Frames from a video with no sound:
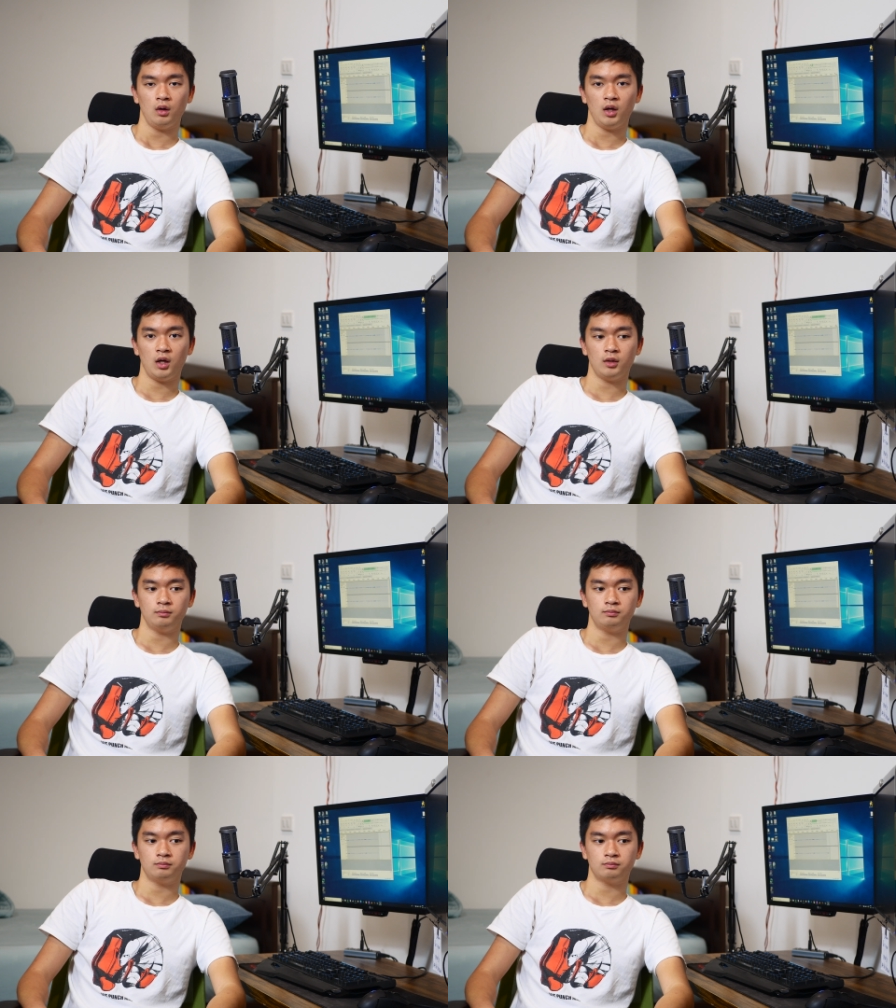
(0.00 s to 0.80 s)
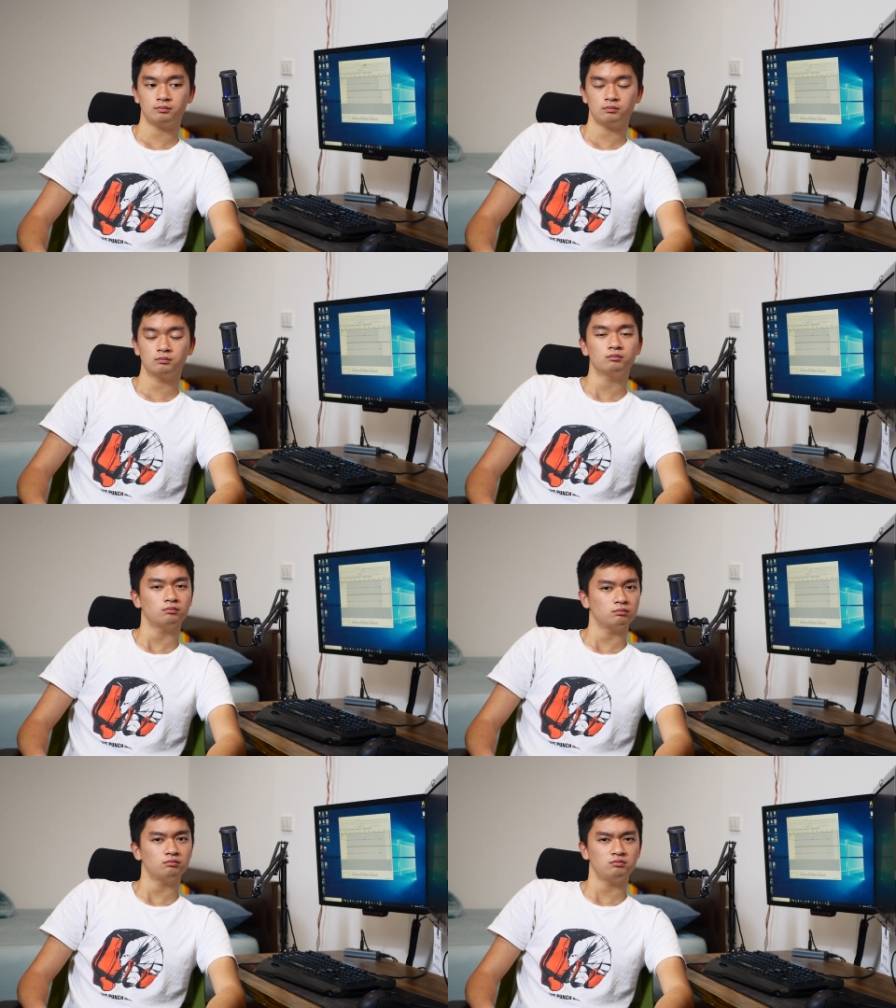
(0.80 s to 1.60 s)
And
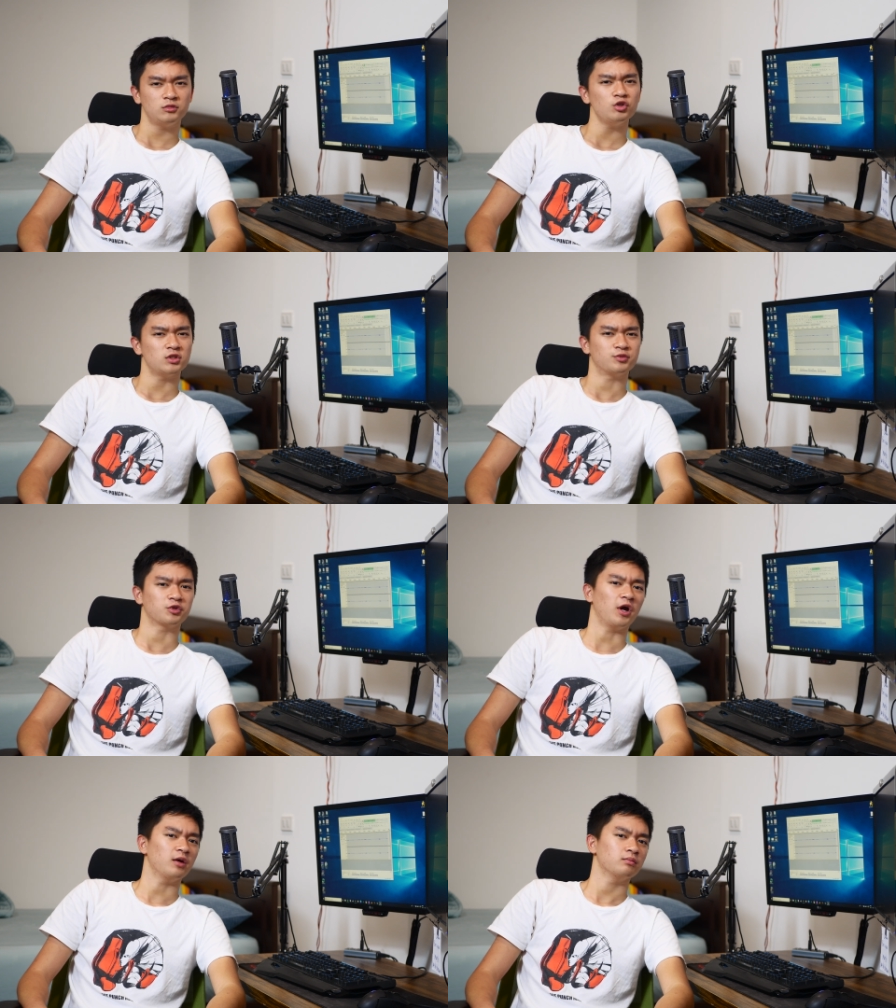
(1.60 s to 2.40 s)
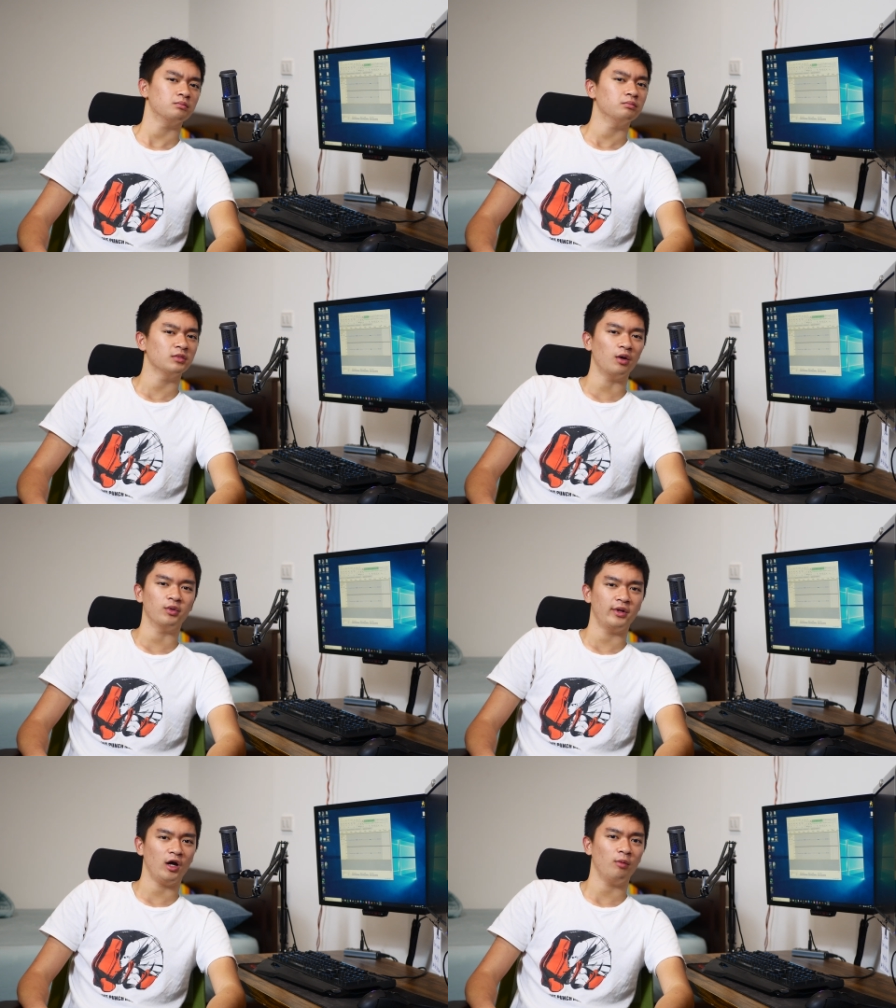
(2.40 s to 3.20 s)
do subscribe. That
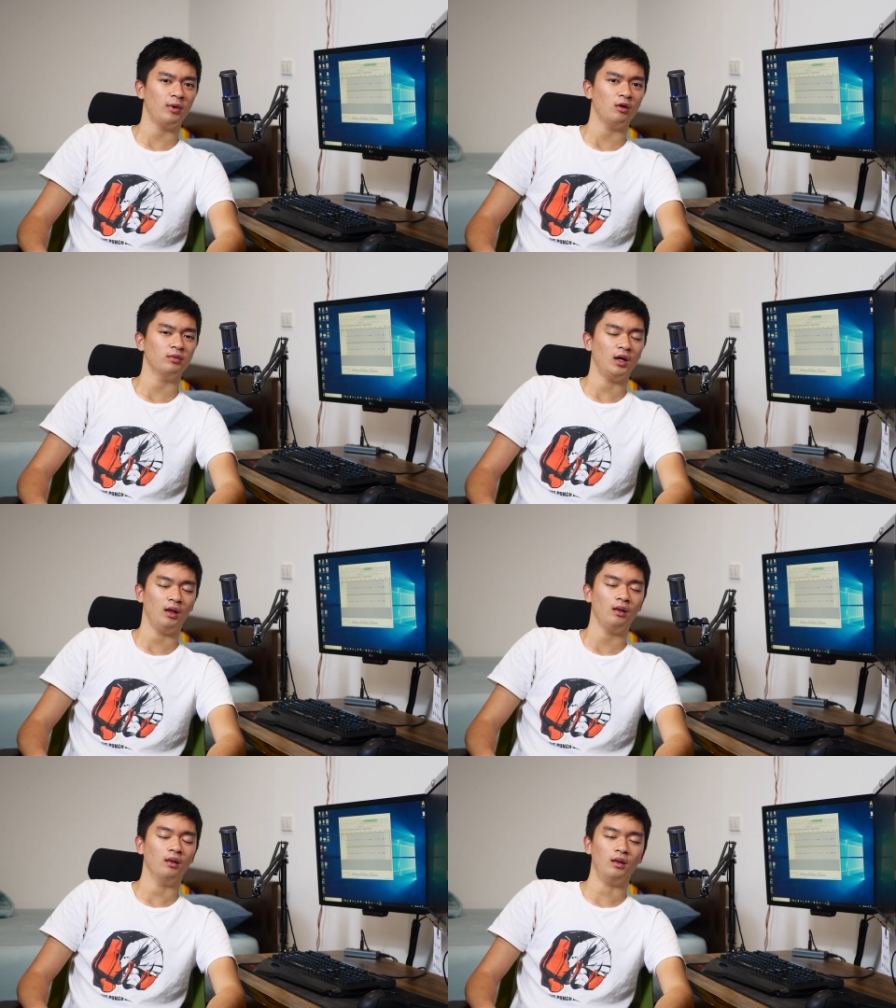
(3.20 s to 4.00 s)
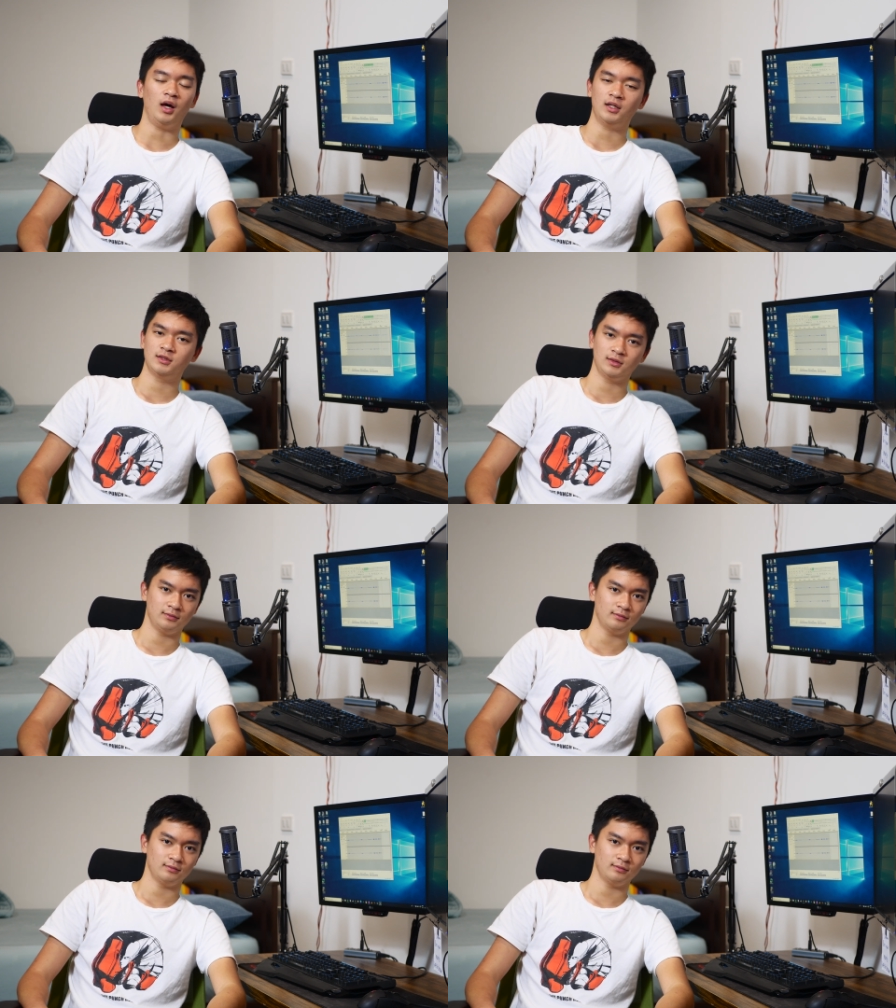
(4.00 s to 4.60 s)
would help out a lot.